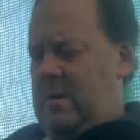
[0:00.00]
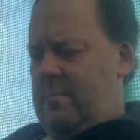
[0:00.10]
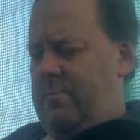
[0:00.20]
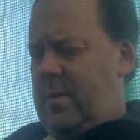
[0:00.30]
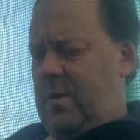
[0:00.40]

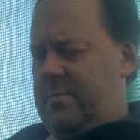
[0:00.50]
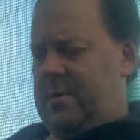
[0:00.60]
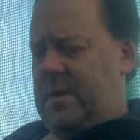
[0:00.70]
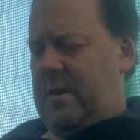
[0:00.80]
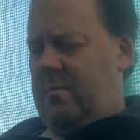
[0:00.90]
bring you up to
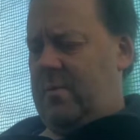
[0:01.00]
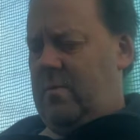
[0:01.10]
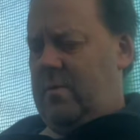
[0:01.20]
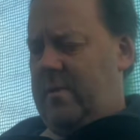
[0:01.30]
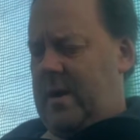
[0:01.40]
date with
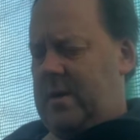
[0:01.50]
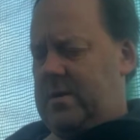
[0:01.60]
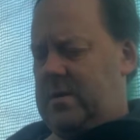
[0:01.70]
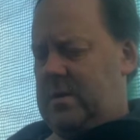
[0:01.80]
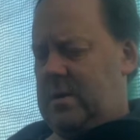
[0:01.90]
all of
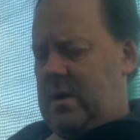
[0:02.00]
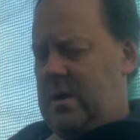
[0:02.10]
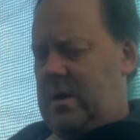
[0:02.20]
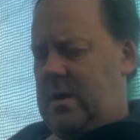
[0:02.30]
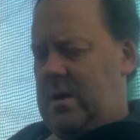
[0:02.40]

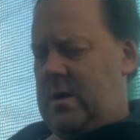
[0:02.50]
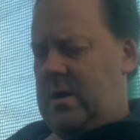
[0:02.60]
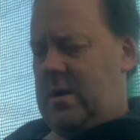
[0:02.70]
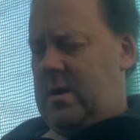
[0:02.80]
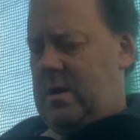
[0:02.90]
that.
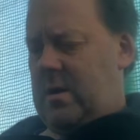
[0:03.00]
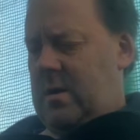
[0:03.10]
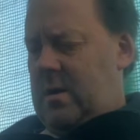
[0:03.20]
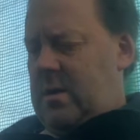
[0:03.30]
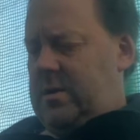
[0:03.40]

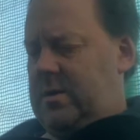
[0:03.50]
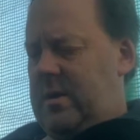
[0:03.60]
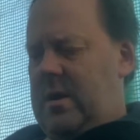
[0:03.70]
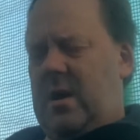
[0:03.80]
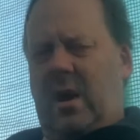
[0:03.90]
So there
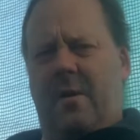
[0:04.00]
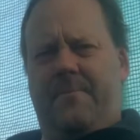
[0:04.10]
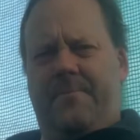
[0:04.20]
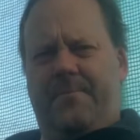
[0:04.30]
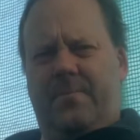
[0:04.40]
you go.
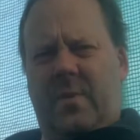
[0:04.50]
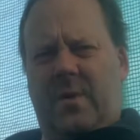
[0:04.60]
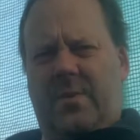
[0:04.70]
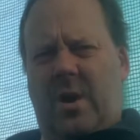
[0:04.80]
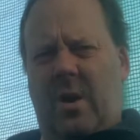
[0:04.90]

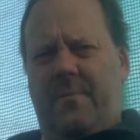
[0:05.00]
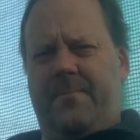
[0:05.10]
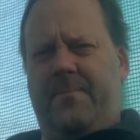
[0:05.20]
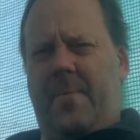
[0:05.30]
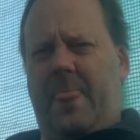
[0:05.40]
So
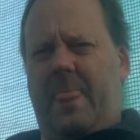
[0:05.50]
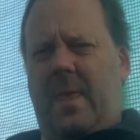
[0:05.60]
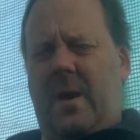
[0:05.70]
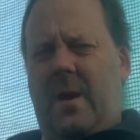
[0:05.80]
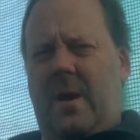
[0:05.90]

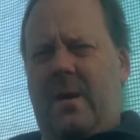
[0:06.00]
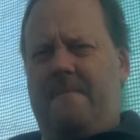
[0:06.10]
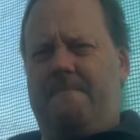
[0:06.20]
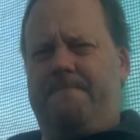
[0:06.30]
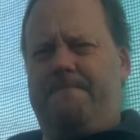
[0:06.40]

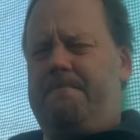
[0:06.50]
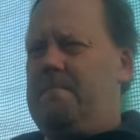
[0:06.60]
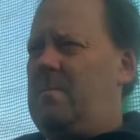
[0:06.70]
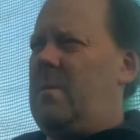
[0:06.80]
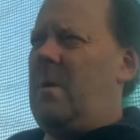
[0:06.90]

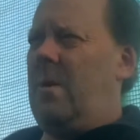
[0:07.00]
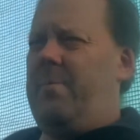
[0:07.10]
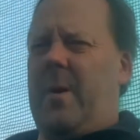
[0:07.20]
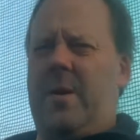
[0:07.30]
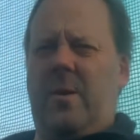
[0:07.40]
I'll
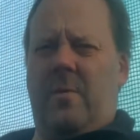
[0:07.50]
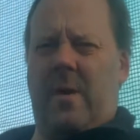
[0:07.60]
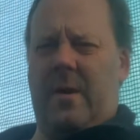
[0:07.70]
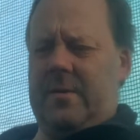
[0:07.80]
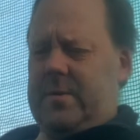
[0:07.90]
pan you
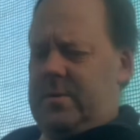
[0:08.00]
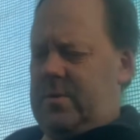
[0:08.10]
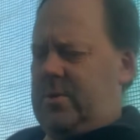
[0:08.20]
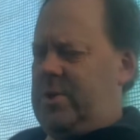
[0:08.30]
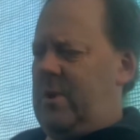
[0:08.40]
around,
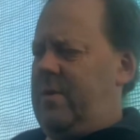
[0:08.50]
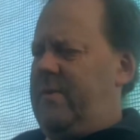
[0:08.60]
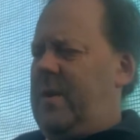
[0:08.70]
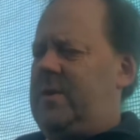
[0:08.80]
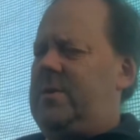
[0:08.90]
show you
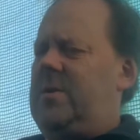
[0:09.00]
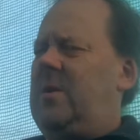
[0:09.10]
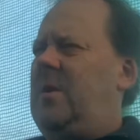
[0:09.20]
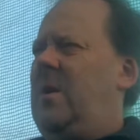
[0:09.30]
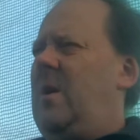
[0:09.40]
this,
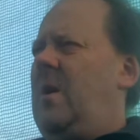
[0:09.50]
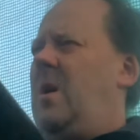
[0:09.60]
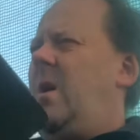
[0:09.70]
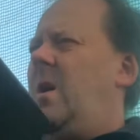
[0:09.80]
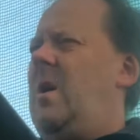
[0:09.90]

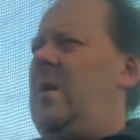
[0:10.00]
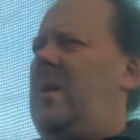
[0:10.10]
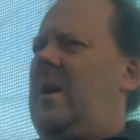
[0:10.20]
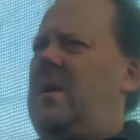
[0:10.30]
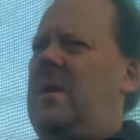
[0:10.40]
and
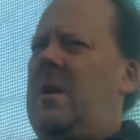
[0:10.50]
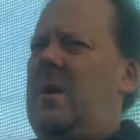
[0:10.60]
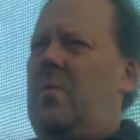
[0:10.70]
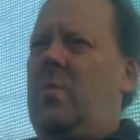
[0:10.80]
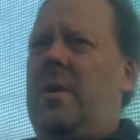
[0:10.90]
then
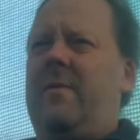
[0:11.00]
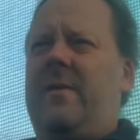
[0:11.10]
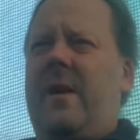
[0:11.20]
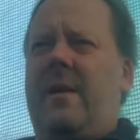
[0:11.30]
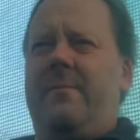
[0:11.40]
we'll leave it at
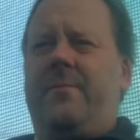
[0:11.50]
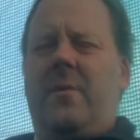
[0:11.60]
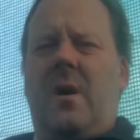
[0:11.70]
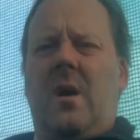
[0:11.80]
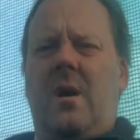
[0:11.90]

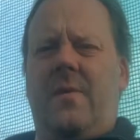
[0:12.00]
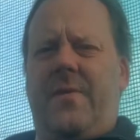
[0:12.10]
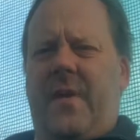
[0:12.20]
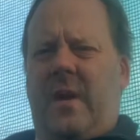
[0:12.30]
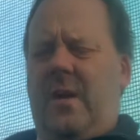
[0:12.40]
that.
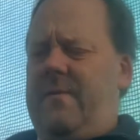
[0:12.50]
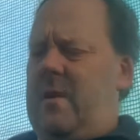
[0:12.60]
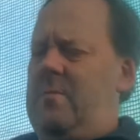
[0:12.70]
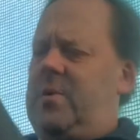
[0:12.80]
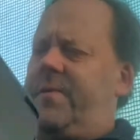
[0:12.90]
Thank you very
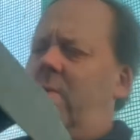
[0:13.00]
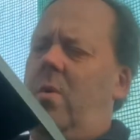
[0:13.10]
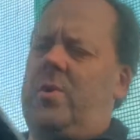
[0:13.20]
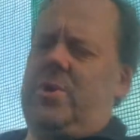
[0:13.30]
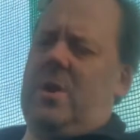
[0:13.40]
much for
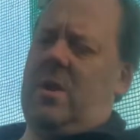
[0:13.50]
watching.